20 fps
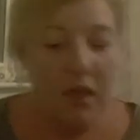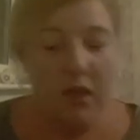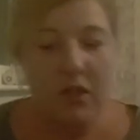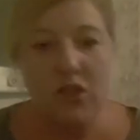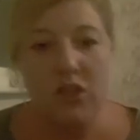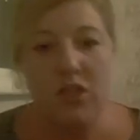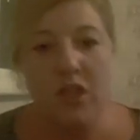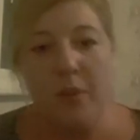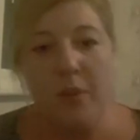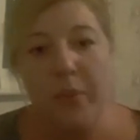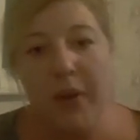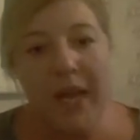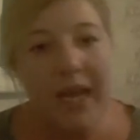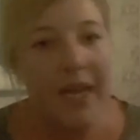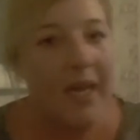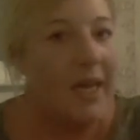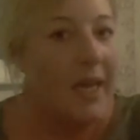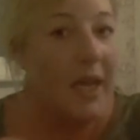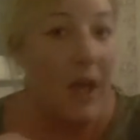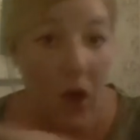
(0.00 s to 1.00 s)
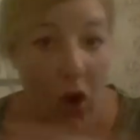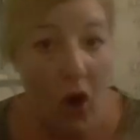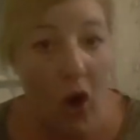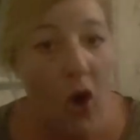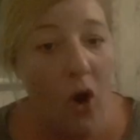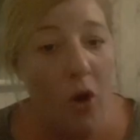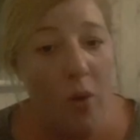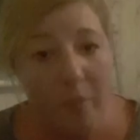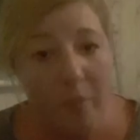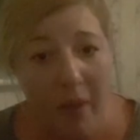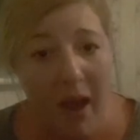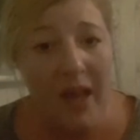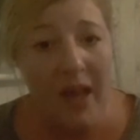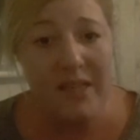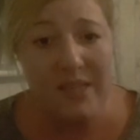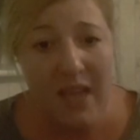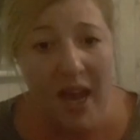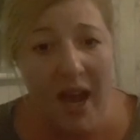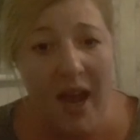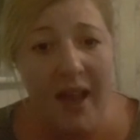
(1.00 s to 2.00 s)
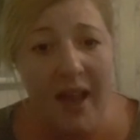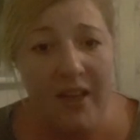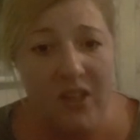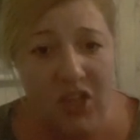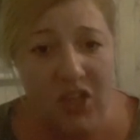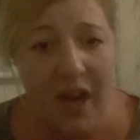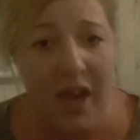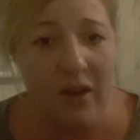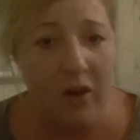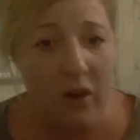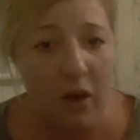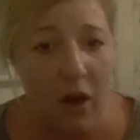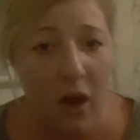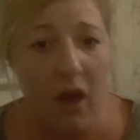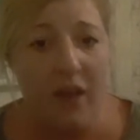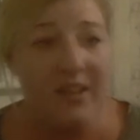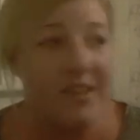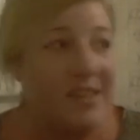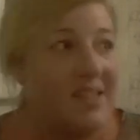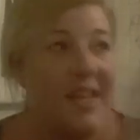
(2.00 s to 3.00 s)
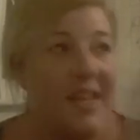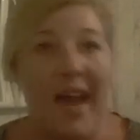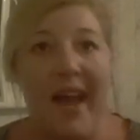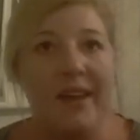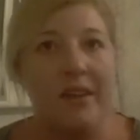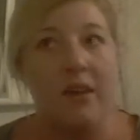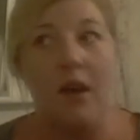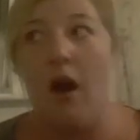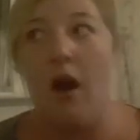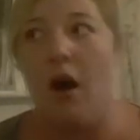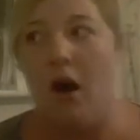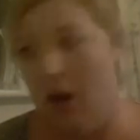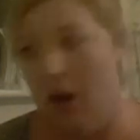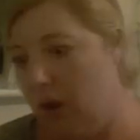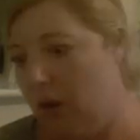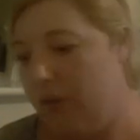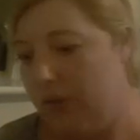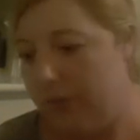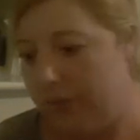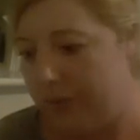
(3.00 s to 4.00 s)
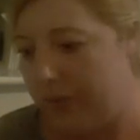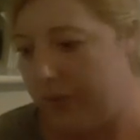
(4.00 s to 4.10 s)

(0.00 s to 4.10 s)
Just completely cut my entire channel dead off.